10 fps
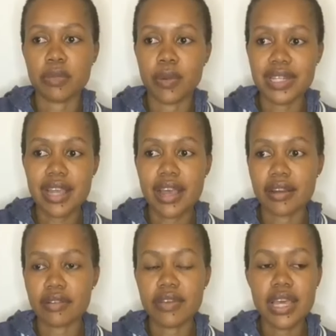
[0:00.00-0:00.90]
What
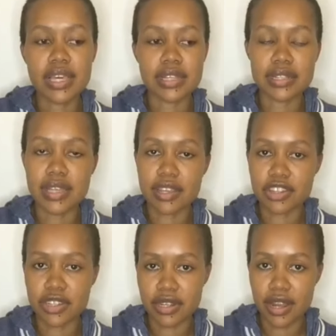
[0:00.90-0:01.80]
kind of
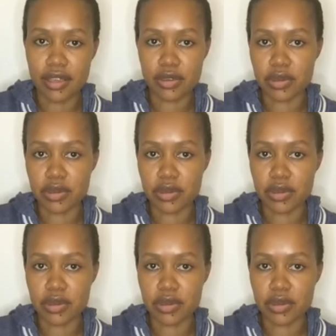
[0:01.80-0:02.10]
intention are you